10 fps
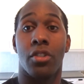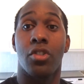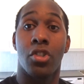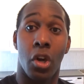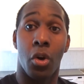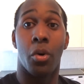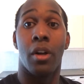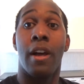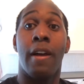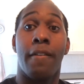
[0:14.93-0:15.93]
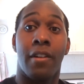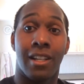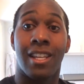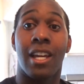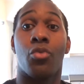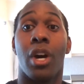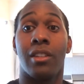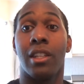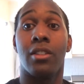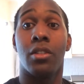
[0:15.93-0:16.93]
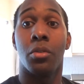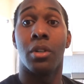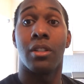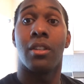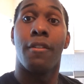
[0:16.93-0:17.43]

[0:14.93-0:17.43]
So, let's get right into it.